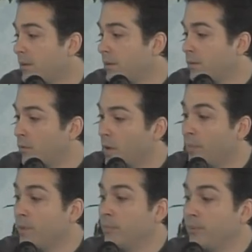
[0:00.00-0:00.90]
grown up
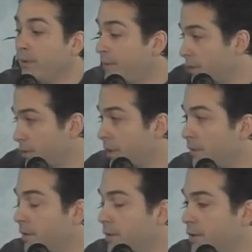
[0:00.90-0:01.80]
in the previous
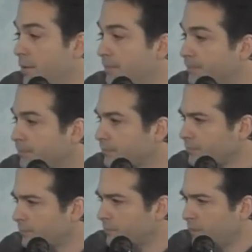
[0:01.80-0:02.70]
generation,
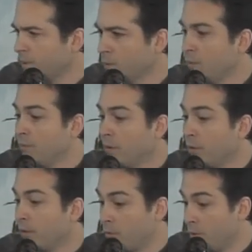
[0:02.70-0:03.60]
who've
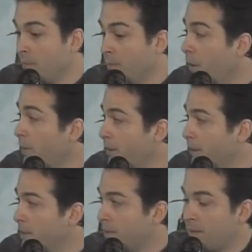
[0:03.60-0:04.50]
only grown up knowing
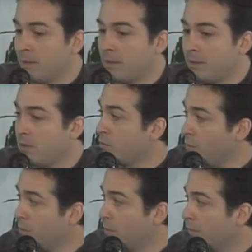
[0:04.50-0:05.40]
this, think that this is
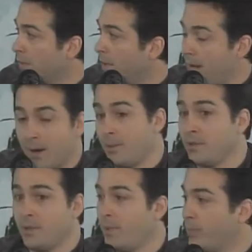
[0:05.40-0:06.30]
normal. How else
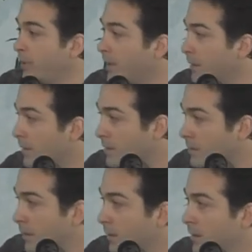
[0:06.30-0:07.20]
do people get things
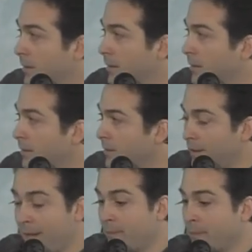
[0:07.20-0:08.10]
done? To
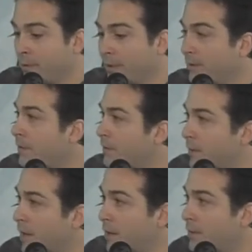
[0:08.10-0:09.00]
them, their
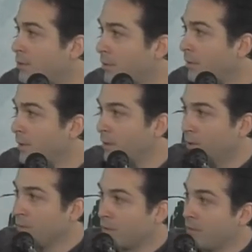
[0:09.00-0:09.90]
knowledge only
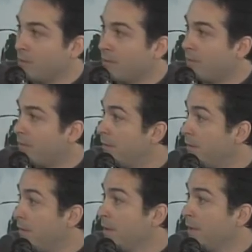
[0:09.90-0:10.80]
goes to
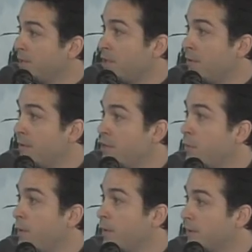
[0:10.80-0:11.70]
the last generation
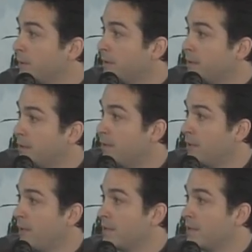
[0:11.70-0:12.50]
where it's increased.